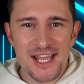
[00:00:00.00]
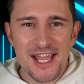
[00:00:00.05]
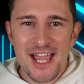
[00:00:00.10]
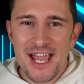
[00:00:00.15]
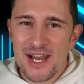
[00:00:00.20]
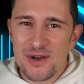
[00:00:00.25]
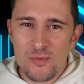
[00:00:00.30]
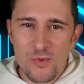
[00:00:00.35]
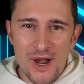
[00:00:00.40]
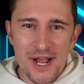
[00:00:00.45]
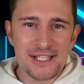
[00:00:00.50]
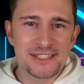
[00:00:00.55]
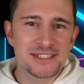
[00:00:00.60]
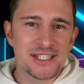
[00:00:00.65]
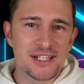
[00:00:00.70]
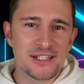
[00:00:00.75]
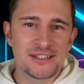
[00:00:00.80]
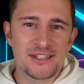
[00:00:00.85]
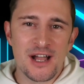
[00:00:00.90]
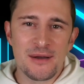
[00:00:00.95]
and why it's going
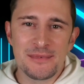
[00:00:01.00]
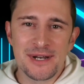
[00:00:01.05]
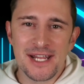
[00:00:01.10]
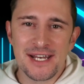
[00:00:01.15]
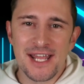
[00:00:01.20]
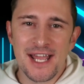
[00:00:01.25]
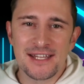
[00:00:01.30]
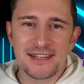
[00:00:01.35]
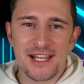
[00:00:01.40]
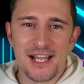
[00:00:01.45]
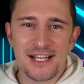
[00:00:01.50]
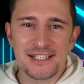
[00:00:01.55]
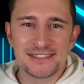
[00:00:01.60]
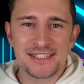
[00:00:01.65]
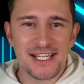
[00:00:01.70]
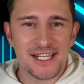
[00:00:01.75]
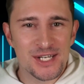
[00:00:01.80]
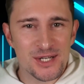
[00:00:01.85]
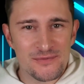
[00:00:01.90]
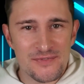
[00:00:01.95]
to dominate headlines
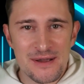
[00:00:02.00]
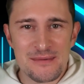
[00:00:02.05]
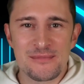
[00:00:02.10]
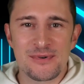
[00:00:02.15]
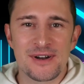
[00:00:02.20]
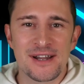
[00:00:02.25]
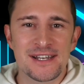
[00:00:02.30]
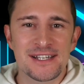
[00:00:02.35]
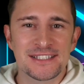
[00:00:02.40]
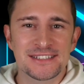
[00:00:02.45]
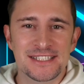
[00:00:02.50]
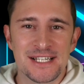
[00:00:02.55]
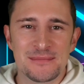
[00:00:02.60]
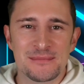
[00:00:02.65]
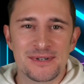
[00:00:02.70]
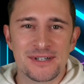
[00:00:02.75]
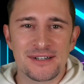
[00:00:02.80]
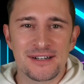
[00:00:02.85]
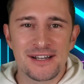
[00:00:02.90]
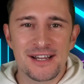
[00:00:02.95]
in November and
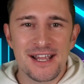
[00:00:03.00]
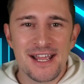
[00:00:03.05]
December.